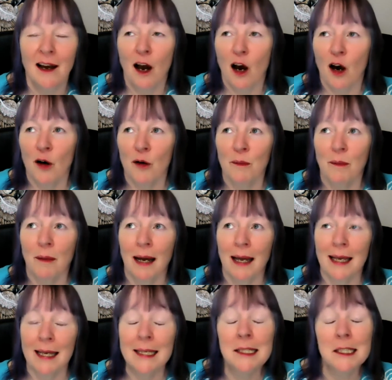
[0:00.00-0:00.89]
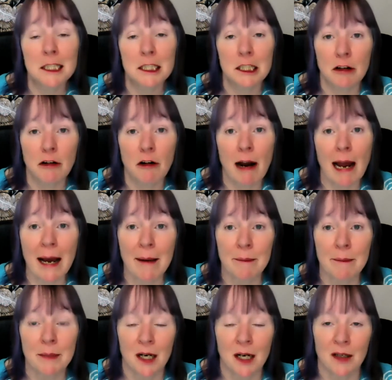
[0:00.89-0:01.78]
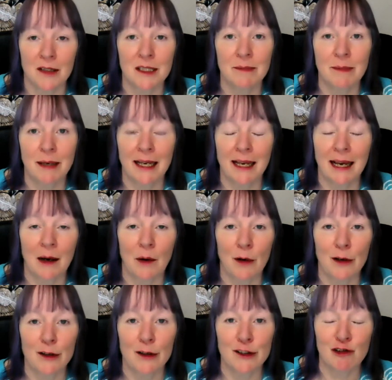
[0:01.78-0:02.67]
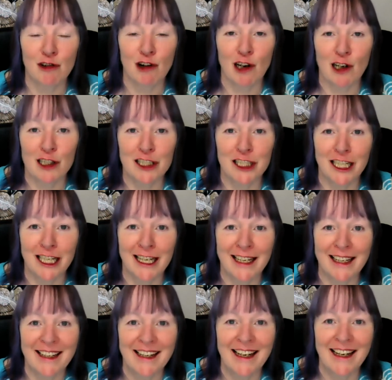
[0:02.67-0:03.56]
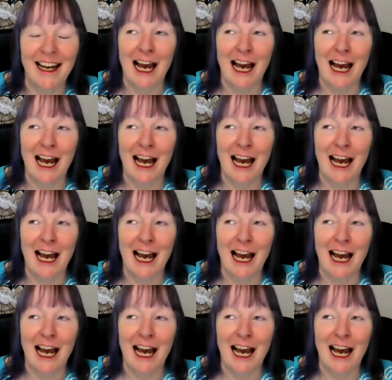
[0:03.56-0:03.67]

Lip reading: on my Instagram, Cosmic Owl Astrology.